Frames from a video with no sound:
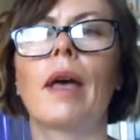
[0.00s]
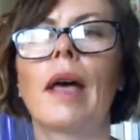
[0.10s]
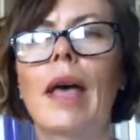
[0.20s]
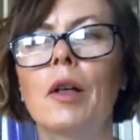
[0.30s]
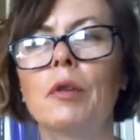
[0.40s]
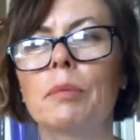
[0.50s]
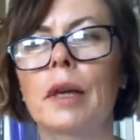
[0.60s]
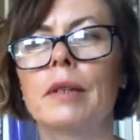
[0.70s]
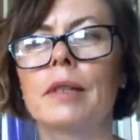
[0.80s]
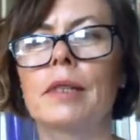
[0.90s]
help me
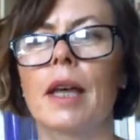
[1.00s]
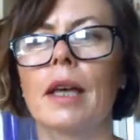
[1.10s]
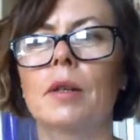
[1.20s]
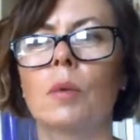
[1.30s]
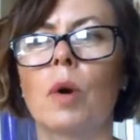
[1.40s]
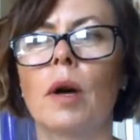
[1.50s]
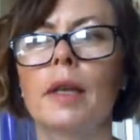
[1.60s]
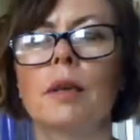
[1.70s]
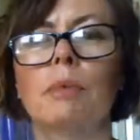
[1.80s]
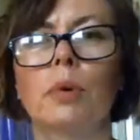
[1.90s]
understand why
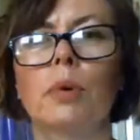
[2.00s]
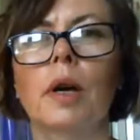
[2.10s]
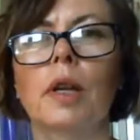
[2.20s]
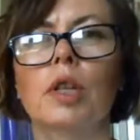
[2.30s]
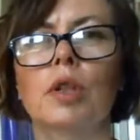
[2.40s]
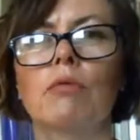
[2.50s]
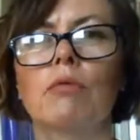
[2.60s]
it's a book I should